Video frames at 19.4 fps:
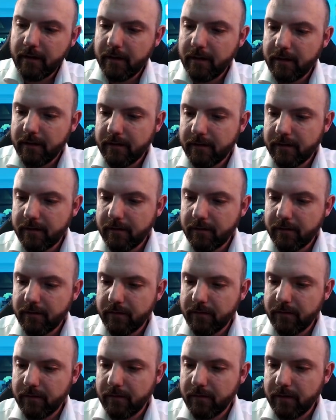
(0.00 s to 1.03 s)
Let's
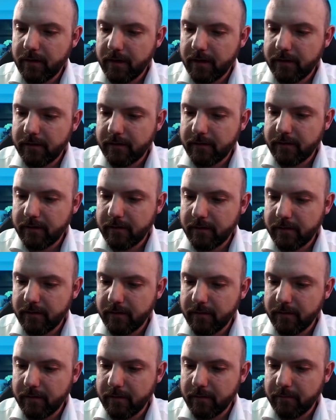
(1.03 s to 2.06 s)
also add
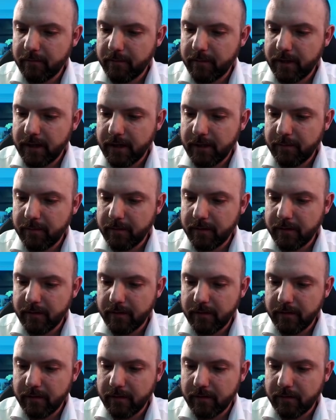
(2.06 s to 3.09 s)
the
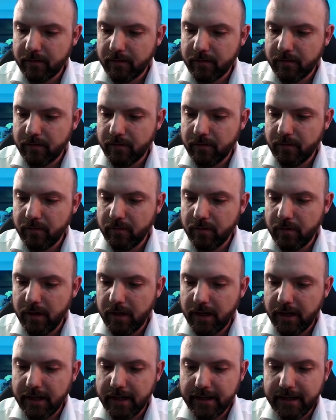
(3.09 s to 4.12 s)
paper into
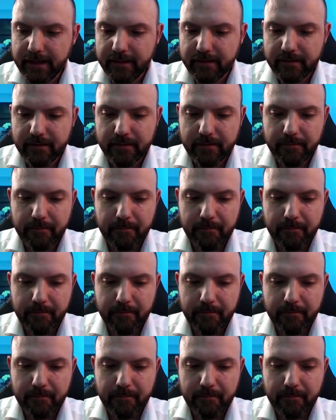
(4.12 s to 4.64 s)
lined.